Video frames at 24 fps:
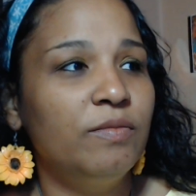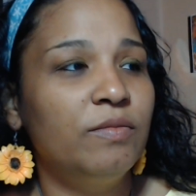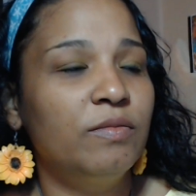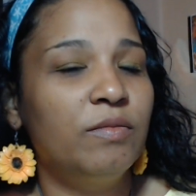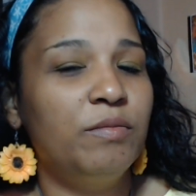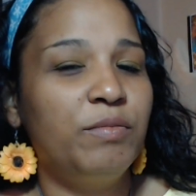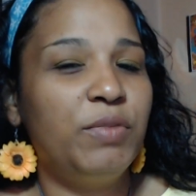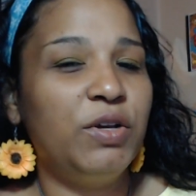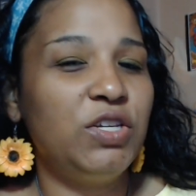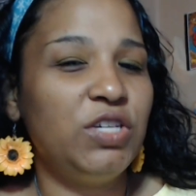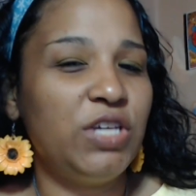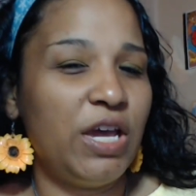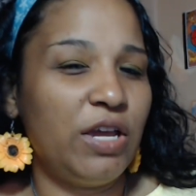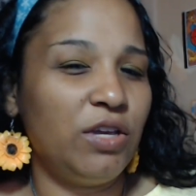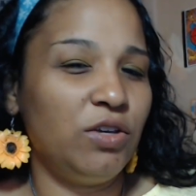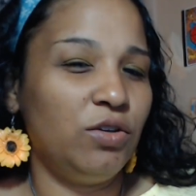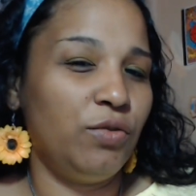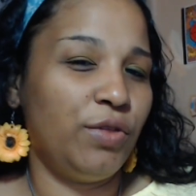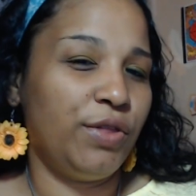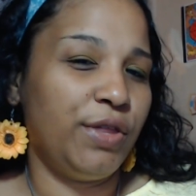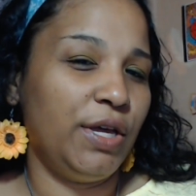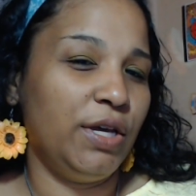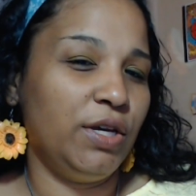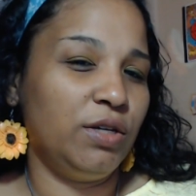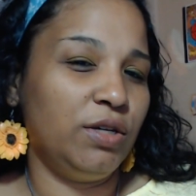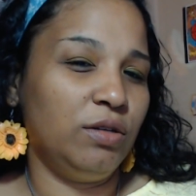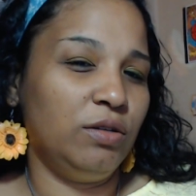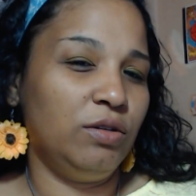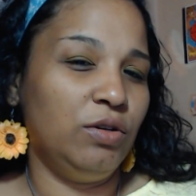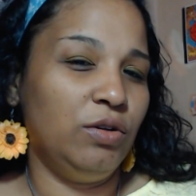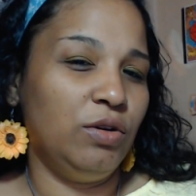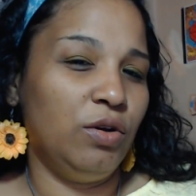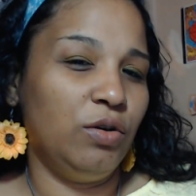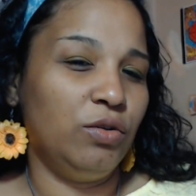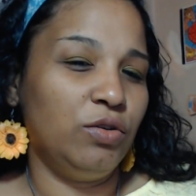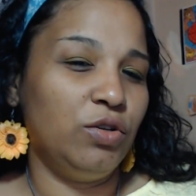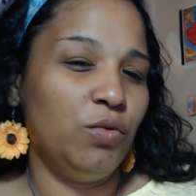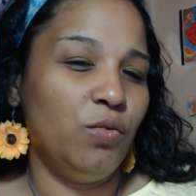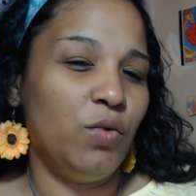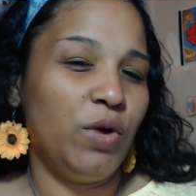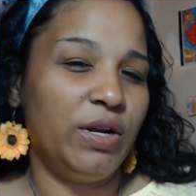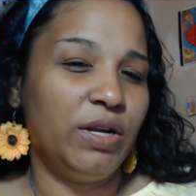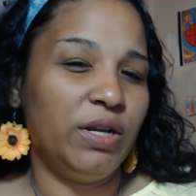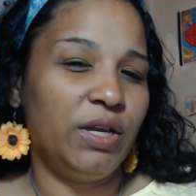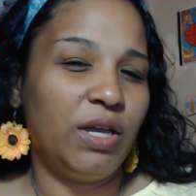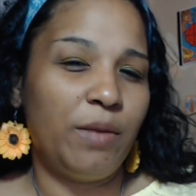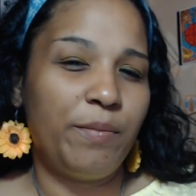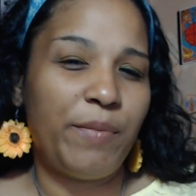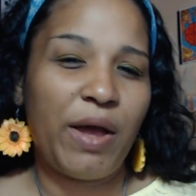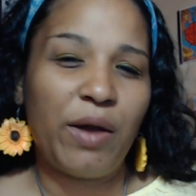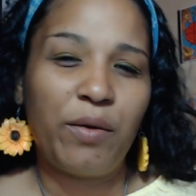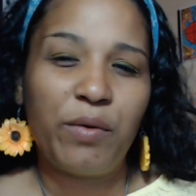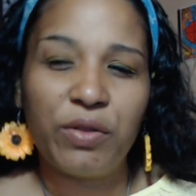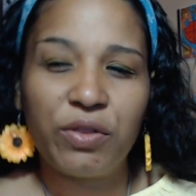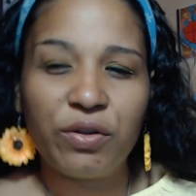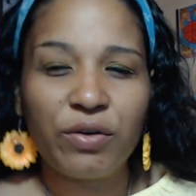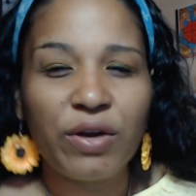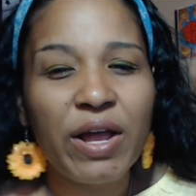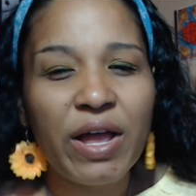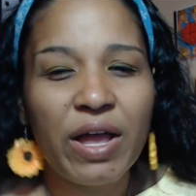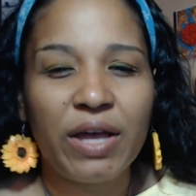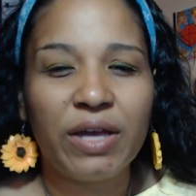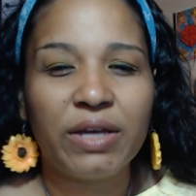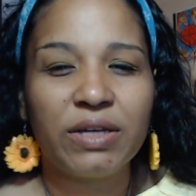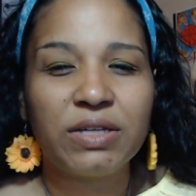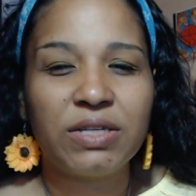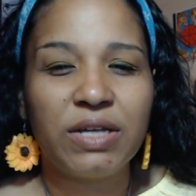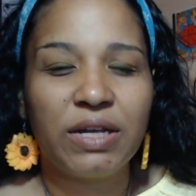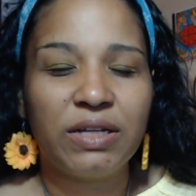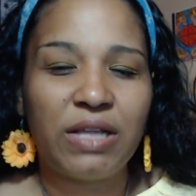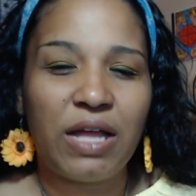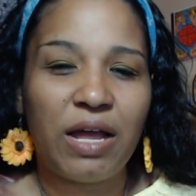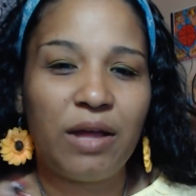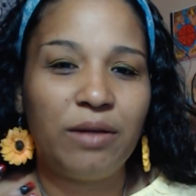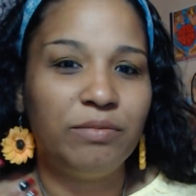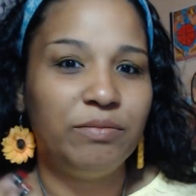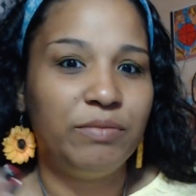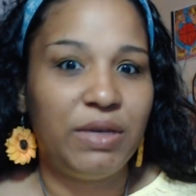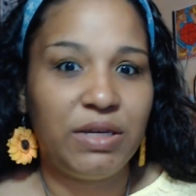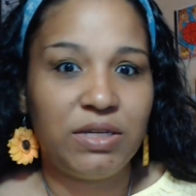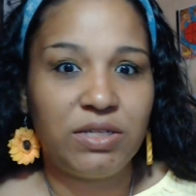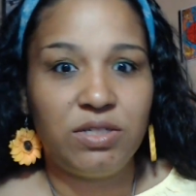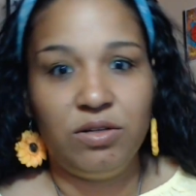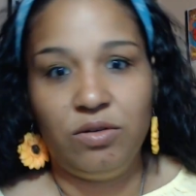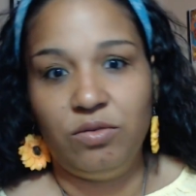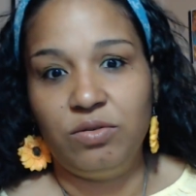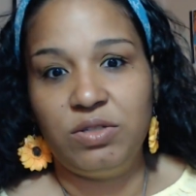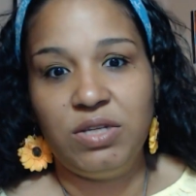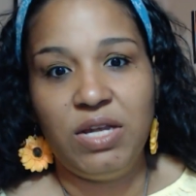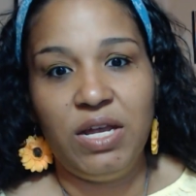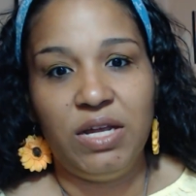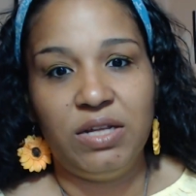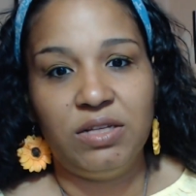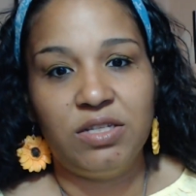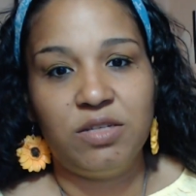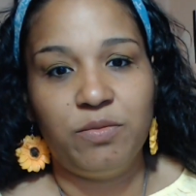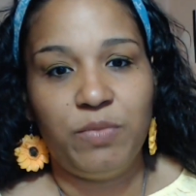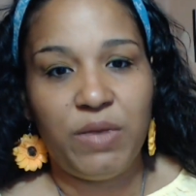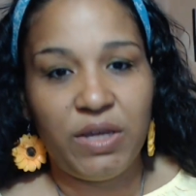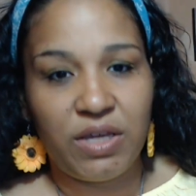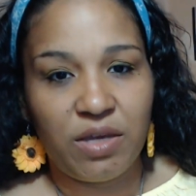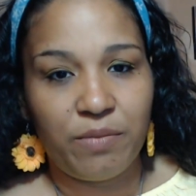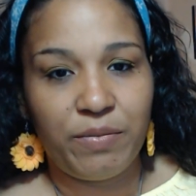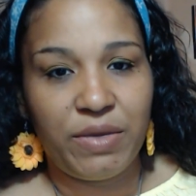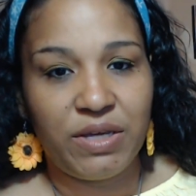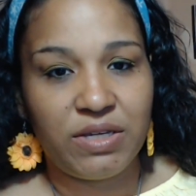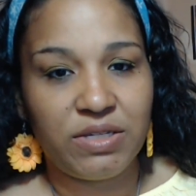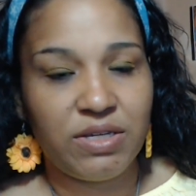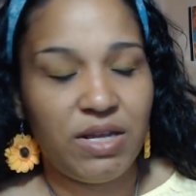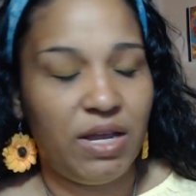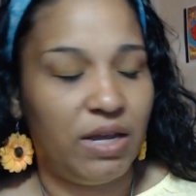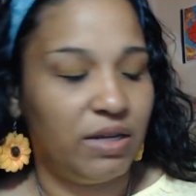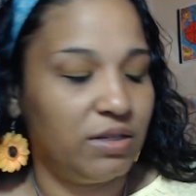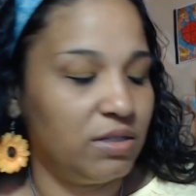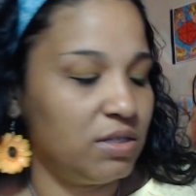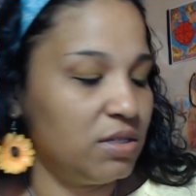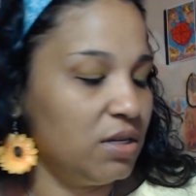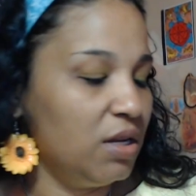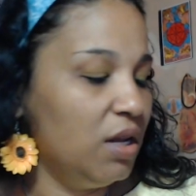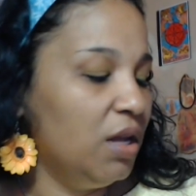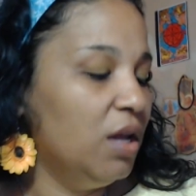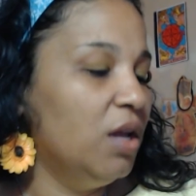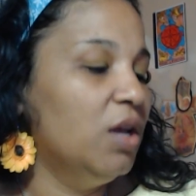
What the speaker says: But yet you think, you want to get back with your ex. Like, that makes no sense. Make it make sense.